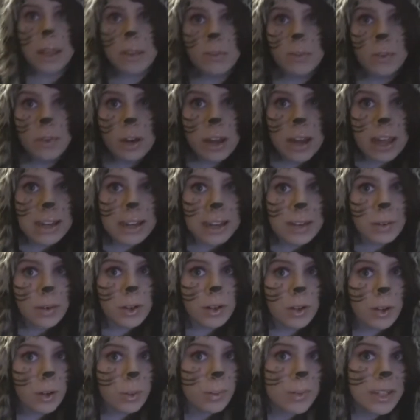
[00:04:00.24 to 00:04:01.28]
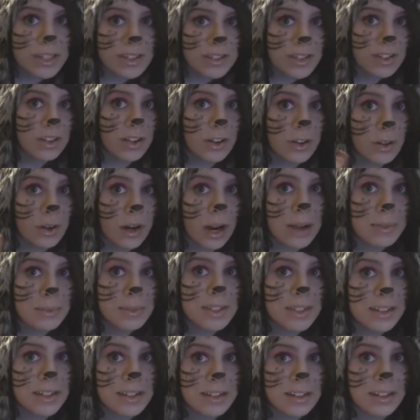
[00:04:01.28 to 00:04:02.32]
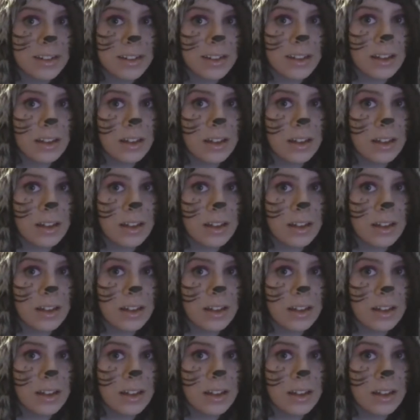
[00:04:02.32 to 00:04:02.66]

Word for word: But for anyone who missed on the Crabstickz